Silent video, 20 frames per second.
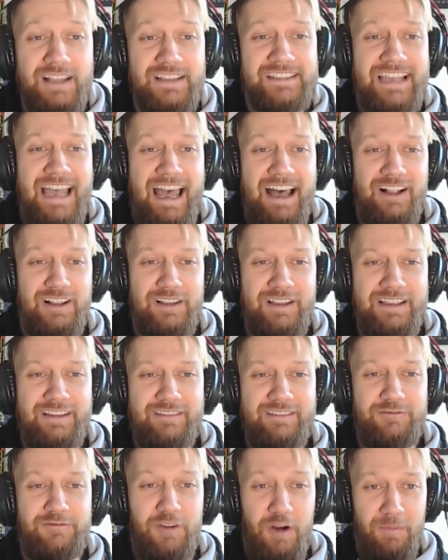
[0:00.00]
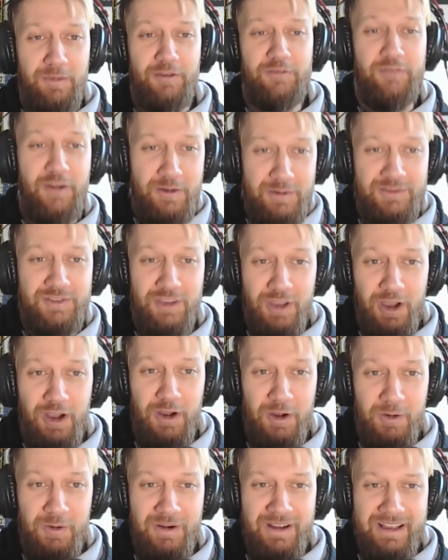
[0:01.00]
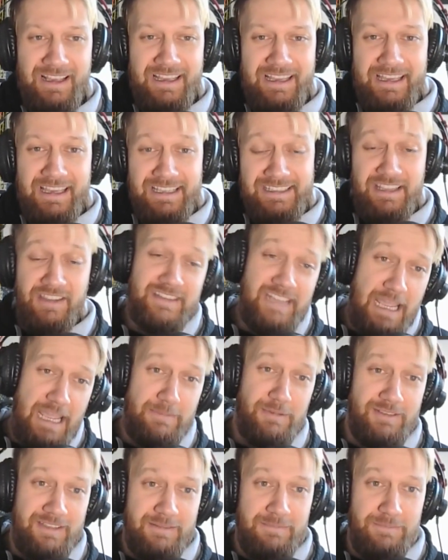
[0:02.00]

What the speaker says: tell from the photo is that the table didn't